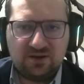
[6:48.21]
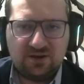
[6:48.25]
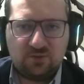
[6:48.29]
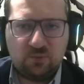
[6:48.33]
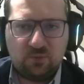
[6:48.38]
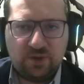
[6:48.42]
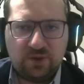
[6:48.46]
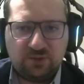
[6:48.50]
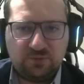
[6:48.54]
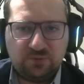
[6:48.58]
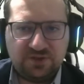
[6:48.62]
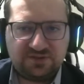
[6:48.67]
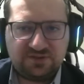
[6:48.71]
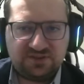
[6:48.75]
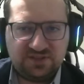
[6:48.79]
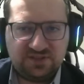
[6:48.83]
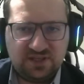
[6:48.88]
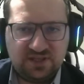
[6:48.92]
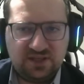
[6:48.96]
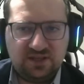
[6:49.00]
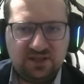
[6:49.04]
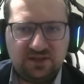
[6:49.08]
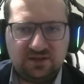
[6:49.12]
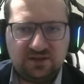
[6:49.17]
when we
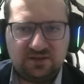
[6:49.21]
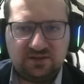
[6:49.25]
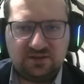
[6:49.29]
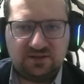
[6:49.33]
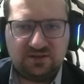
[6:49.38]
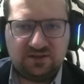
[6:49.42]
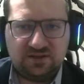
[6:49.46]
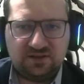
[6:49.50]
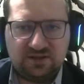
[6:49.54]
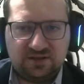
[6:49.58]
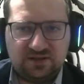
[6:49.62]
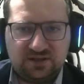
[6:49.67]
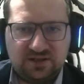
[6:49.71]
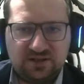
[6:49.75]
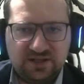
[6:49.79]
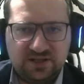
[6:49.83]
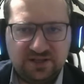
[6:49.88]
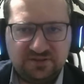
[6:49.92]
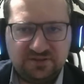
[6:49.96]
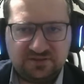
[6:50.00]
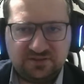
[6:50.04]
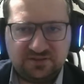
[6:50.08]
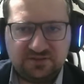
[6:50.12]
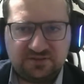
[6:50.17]
see
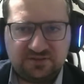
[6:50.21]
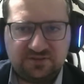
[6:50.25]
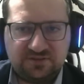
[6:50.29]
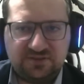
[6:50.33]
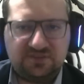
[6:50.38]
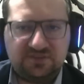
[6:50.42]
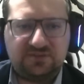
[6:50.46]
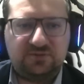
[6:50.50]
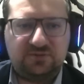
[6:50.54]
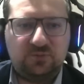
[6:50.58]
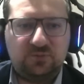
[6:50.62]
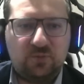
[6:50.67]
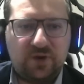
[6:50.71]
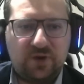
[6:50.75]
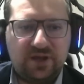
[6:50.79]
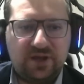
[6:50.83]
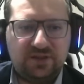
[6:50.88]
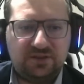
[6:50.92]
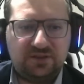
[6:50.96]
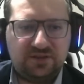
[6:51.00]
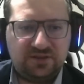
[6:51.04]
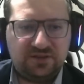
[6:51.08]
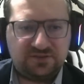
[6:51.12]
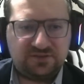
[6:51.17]
instances
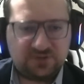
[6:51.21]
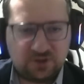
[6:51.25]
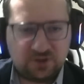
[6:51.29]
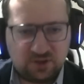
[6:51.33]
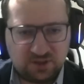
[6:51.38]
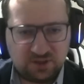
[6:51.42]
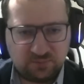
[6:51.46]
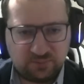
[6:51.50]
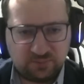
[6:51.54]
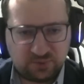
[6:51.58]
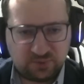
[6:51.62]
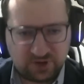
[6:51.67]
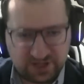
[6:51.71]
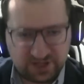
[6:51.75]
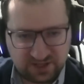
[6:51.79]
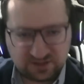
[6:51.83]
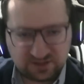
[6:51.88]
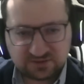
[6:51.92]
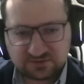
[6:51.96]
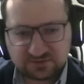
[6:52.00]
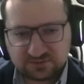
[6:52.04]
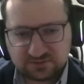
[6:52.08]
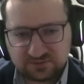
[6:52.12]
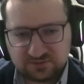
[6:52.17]
when this column
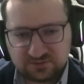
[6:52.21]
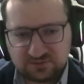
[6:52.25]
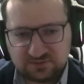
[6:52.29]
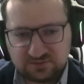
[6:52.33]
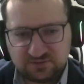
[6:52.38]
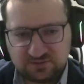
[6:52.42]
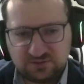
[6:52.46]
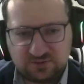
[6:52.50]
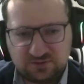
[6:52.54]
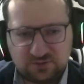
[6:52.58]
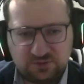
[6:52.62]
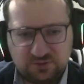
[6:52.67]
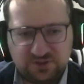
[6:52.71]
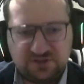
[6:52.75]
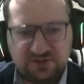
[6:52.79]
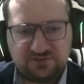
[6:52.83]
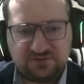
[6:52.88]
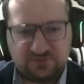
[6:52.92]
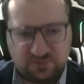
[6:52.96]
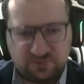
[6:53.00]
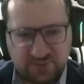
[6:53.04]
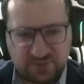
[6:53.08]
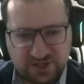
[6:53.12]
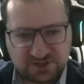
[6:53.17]
breaks or
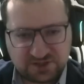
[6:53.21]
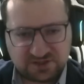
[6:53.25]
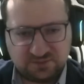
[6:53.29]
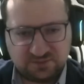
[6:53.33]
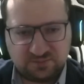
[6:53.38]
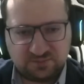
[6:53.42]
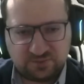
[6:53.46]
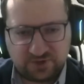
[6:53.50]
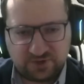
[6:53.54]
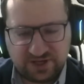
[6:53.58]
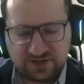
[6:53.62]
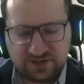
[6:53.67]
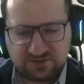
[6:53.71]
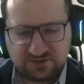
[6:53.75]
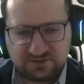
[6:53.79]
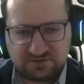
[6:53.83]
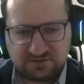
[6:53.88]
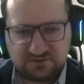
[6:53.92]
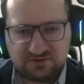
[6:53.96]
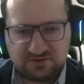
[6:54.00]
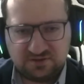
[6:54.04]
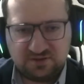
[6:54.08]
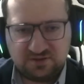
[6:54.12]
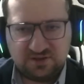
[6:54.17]
this formation
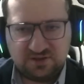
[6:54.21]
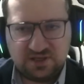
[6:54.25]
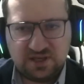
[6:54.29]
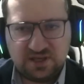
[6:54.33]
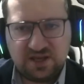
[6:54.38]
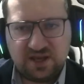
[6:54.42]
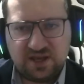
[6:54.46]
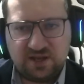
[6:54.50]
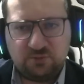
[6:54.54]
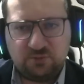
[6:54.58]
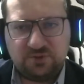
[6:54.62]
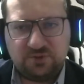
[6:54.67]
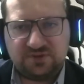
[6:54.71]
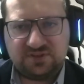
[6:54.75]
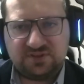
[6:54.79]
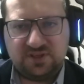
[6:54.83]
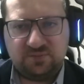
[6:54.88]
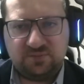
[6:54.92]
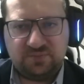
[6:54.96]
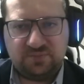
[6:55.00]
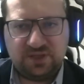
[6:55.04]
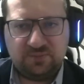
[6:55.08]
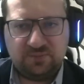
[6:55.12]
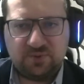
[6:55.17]
breaks, and we
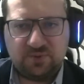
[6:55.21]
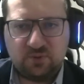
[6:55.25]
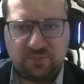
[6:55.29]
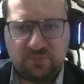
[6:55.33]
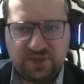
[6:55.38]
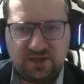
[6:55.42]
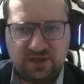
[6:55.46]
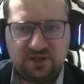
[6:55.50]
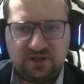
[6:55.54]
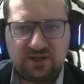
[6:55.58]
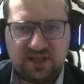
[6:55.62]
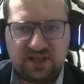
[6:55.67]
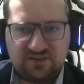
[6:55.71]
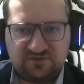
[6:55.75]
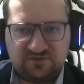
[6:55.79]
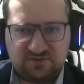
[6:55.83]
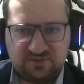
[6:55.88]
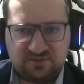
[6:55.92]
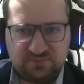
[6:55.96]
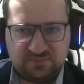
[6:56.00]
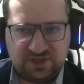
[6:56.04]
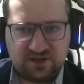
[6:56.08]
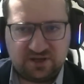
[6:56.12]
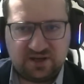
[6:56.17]
see people being
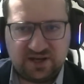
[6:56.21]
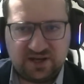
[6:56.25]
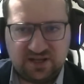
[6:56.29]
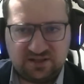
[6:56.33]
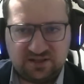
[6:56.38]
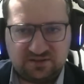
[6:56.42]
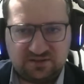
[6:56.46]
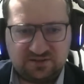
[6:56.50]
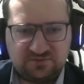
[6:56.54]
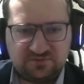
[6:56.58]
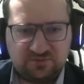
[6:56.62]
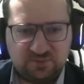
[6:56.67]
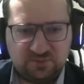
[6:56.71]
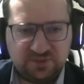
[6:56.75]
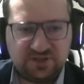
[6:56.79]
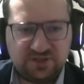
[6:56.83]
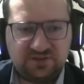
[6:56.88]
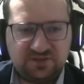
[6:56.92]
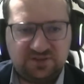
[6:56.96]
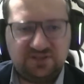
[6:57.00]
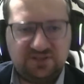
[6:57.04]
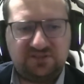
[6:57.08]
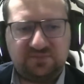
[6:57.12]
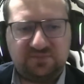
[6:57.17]
left behind from
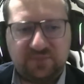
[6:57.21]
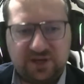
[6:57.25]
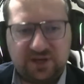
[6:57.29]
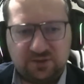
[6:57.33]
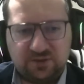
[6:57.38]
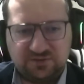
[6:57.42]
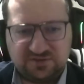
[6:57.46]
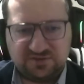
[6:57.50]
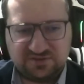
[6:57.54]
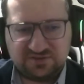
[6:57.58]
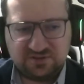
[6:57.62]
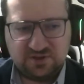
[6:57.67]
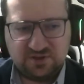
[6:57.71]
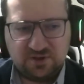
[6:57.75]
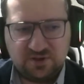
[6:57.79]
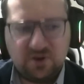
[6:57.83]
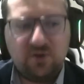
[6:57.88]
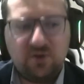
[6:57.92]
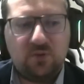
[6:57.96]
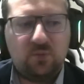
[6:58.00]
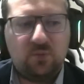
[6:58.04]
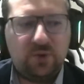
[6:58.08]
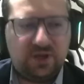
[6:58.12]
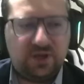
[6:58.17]
the dismounts,
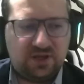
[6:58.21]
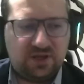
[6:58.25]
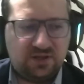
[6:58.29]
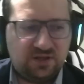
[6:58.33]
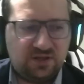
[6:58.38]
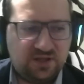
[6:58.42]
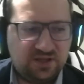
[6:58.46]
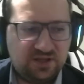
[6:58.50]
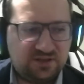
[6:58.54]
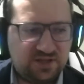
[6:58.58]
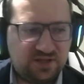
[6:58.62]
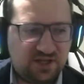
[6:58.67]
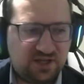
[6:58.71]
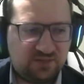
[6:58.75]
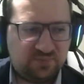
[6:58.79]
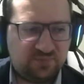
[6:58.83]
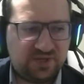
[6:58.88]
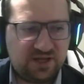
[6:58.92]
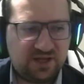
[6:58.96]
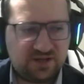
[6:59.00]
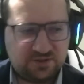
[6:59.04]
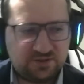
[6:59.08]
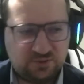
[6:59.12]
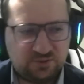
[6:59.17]
we can link that
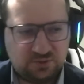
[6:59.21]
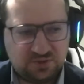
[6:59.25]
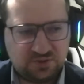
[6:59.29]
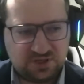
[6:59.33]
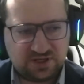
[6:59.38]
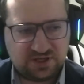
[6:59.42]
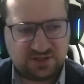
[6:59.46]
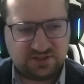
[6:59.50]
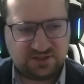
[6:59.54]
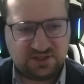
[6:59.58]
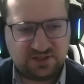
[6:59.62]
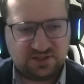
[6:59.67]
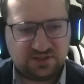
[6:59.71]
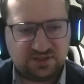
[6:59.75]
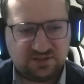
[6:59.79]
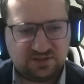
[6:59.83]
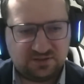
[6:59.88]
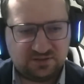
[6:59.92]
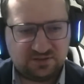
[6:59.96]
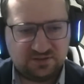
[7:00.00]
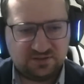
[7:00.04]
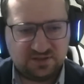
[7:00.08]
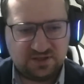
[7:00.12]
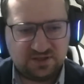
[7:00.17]
back to the idea
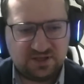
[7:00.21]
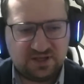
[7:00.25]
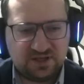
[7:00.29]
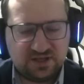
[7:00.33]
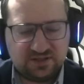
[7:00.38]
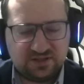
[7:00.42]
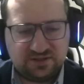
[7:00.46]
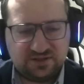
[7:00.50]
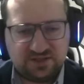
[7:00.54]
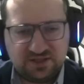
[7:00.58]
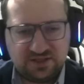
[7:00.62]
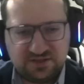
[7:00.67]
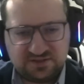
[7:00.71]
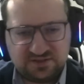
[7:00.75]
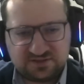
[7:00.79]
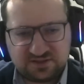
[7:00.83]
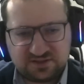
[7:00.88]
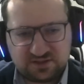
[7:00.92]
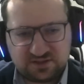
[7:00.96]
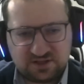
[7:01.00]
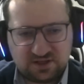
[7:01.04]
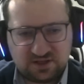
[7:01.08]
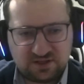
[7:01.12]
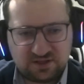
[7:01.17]
that these
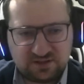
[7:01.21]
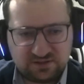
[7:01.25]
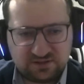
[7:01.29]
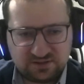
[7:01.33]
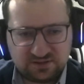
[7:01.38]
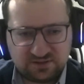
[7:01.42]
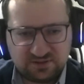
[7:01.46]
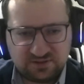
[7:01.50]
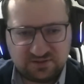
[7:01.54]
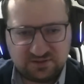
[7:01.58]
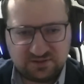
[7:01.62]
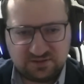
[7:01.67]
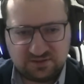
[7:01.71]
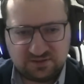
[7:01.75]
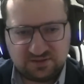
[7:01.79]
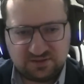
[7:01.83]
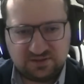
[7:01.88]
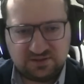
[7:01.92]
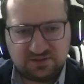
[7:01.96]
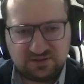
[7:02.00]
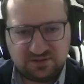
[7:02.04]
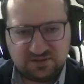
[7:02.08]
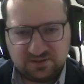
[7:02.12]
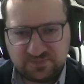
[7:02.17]
are
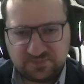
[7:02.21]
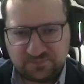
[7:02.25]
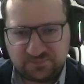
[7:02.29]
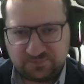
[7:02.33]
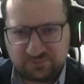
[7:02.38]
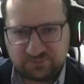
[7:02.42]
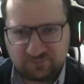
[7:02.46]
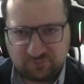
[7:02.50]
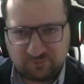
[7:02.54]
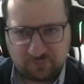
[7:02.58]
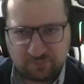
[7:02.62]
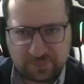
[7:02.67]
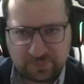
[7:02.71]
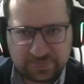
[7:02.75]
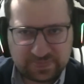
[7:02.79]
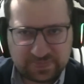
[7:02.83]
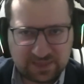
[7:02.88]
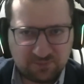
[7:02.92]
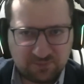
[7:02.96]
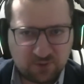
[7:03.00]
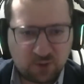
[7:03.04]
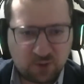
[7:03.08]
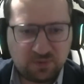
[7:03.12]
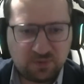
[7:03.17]

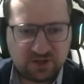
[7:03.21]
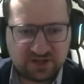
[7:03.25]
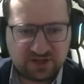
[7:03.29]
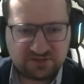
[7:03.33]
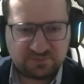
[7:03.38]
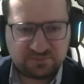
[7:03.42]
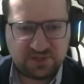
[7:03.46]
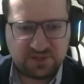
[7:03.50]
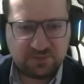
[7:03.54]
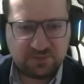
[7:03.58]
mobilized